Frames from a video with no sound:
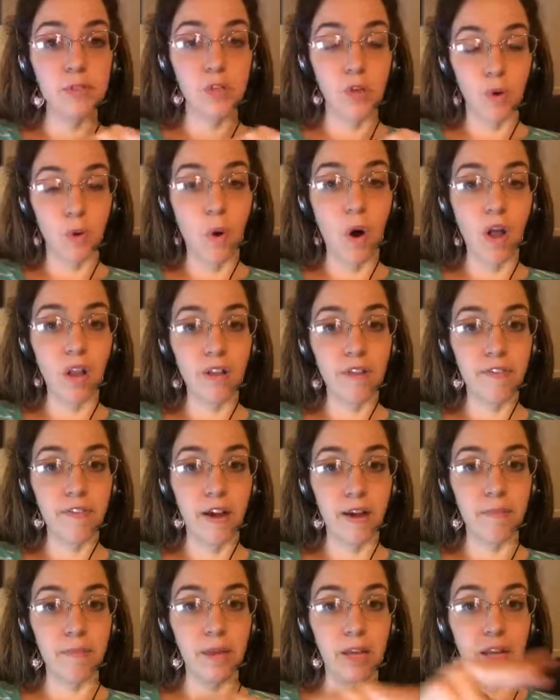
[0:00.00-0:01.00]

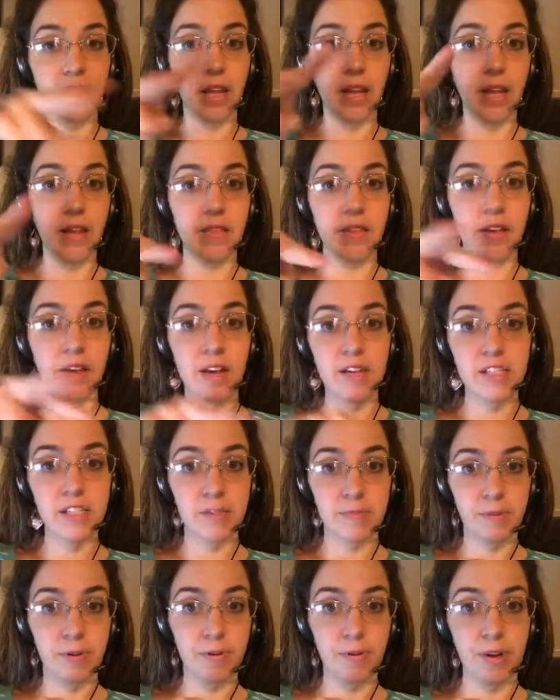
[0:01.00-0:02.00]
qualify me in the
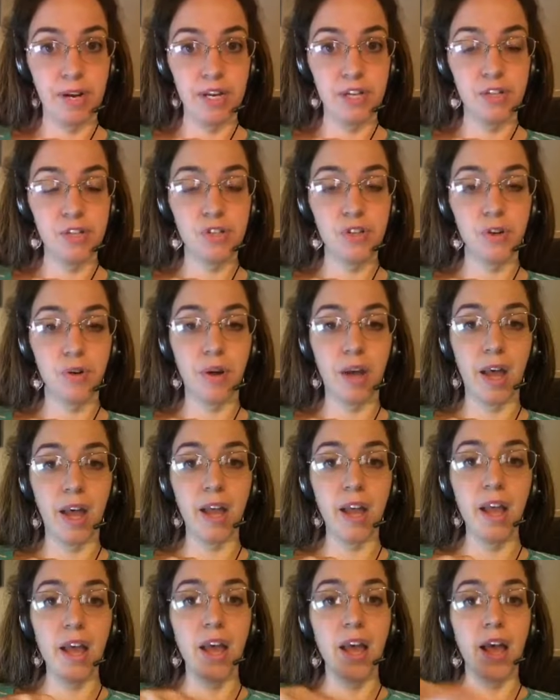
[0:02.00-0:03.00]
customer range, okay?
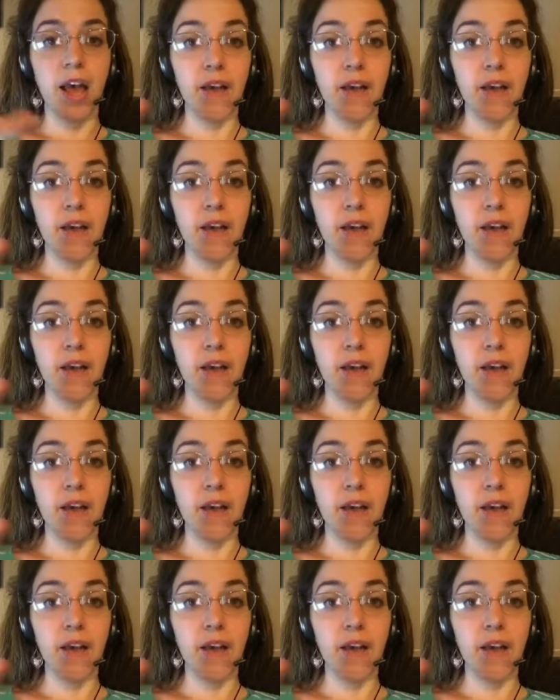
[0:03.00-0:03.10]
And